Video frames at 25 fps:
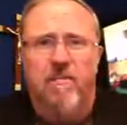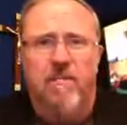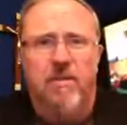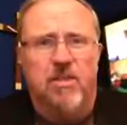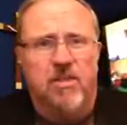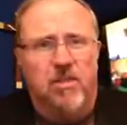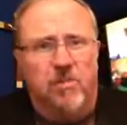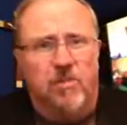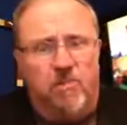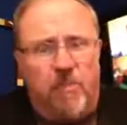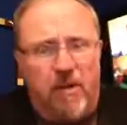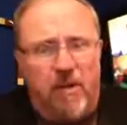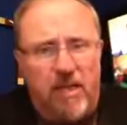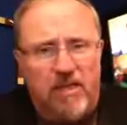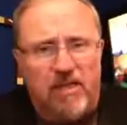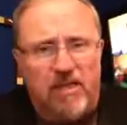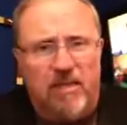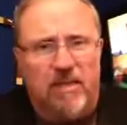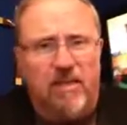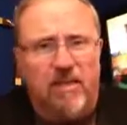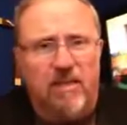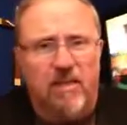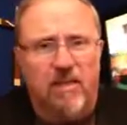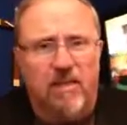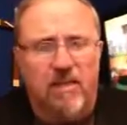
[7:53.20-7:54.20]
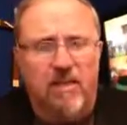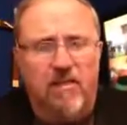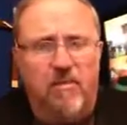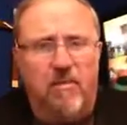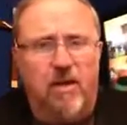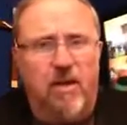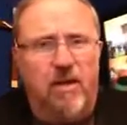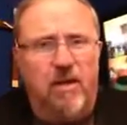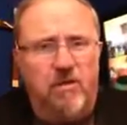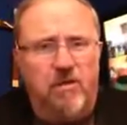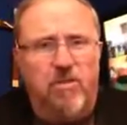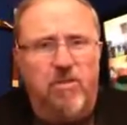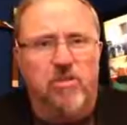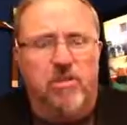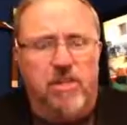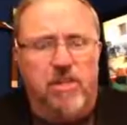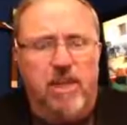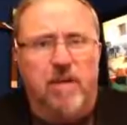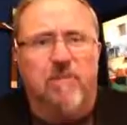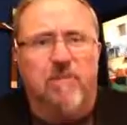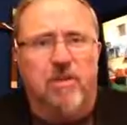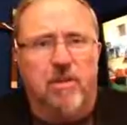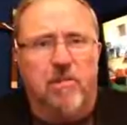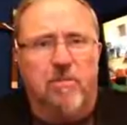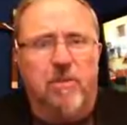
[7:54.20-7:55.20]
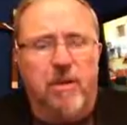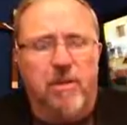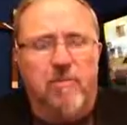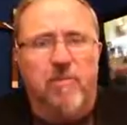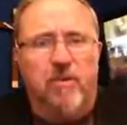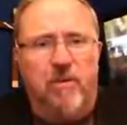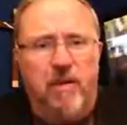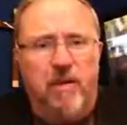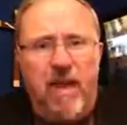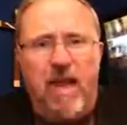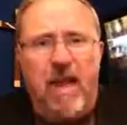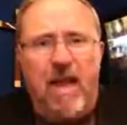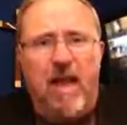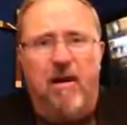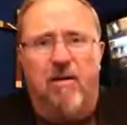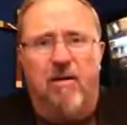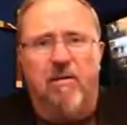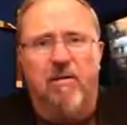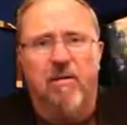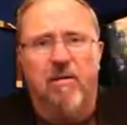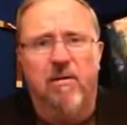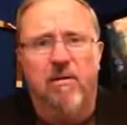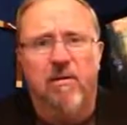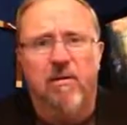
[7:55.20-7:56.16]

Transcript: Mr. President, why don't you stand with the people now?